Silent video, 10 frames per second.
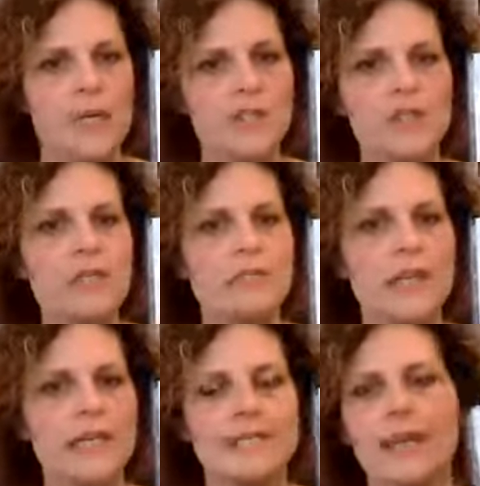Just write
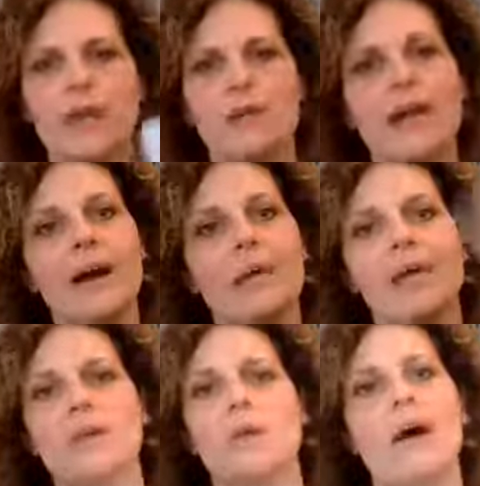it down. That way
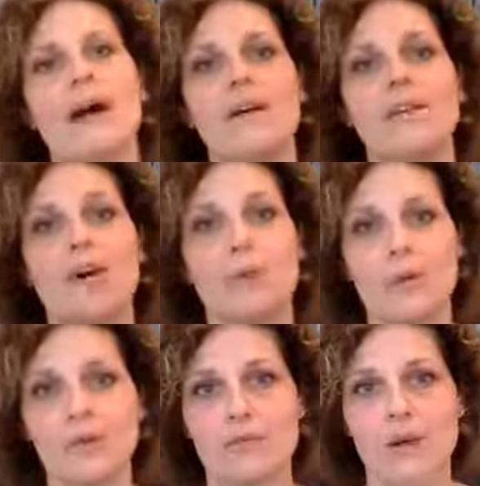you have a
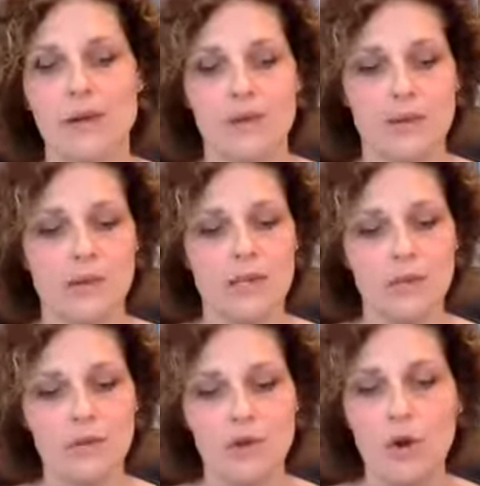written record and you
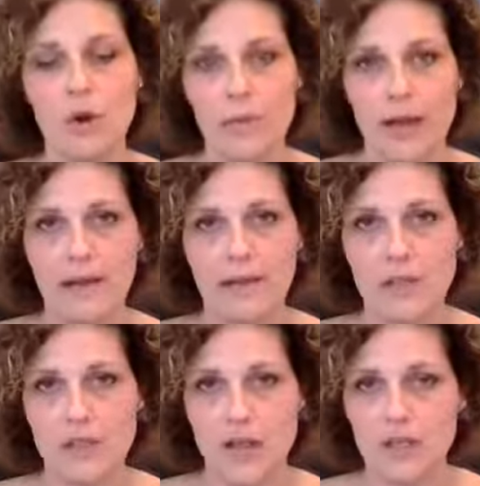can go back and
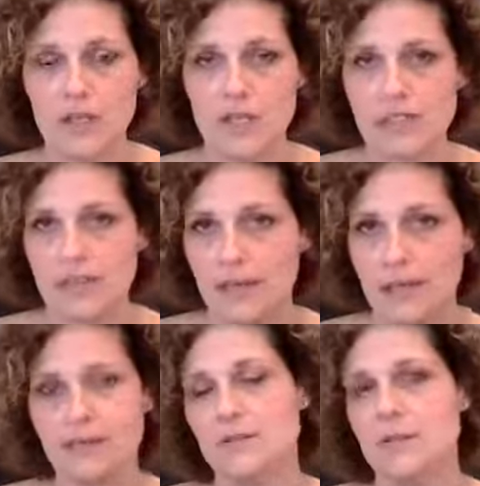check just in
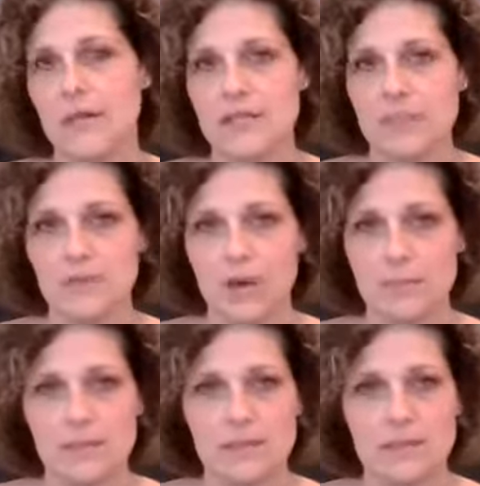case there's any
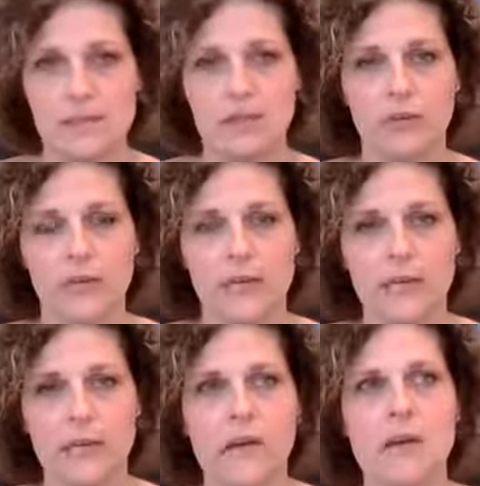discrepancies in the
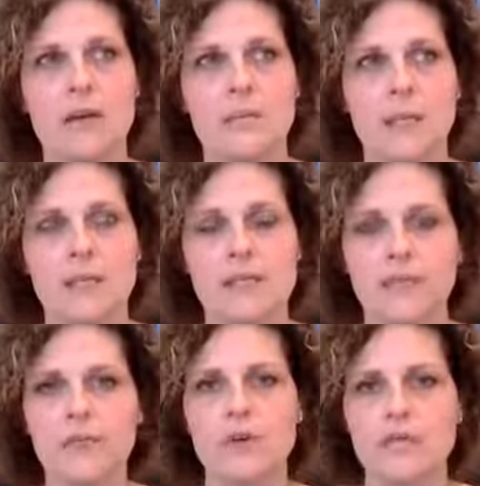grading, because I
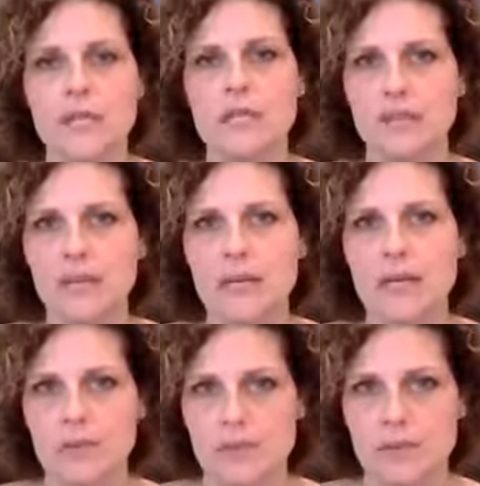foresee that there
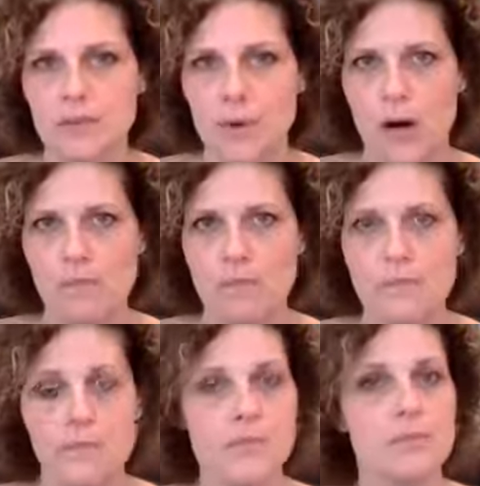might be some problems.
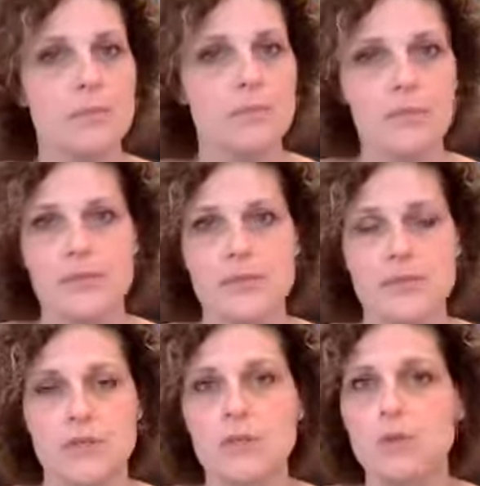Because remember, this is
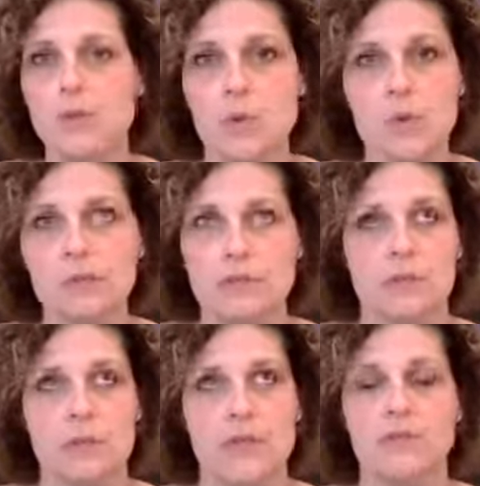a new
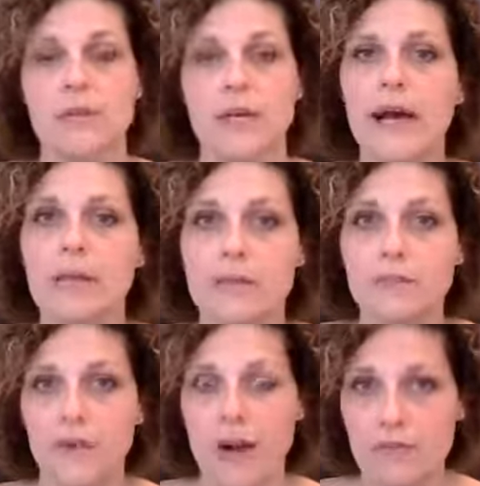kind of reality
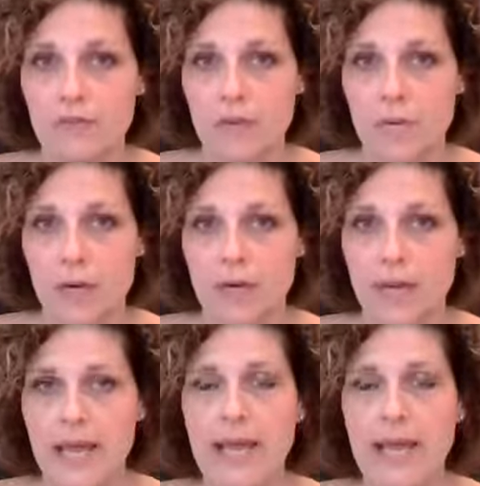for everyone.